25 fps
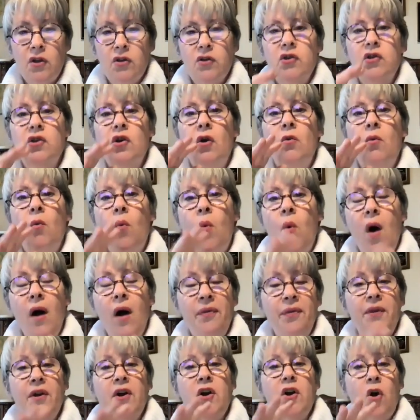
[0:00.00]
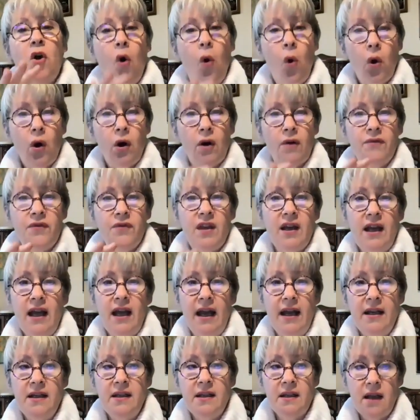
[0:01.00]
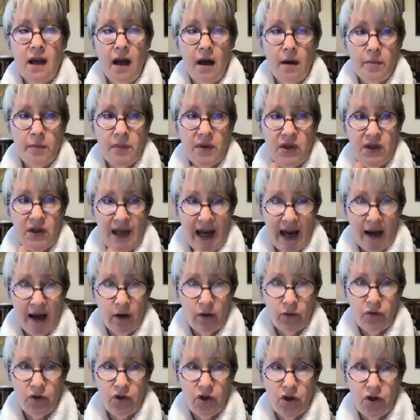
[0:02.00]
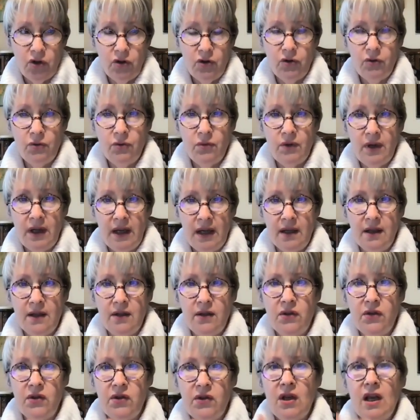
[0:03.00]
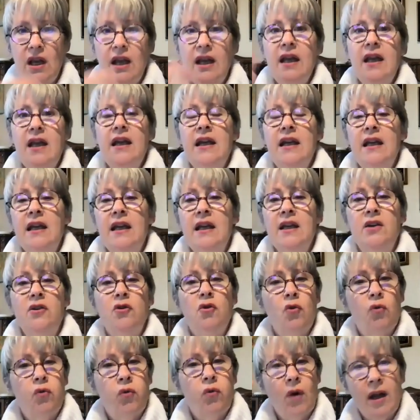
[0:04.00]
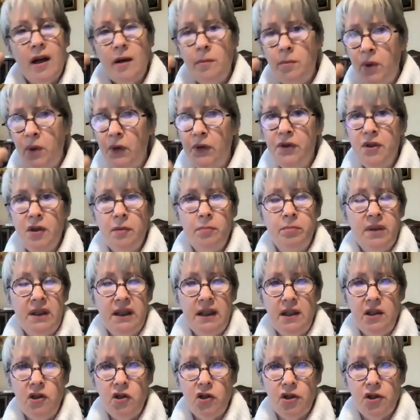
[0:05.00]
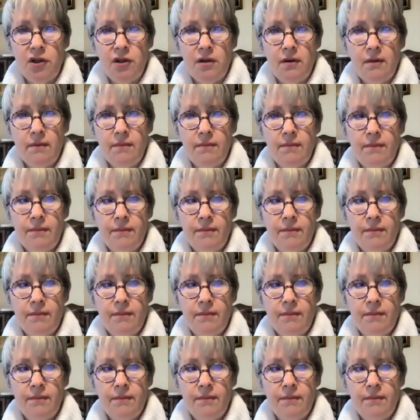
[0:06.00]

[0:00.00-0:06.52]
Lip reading: So what the core of the case comes down to is incredible depletion.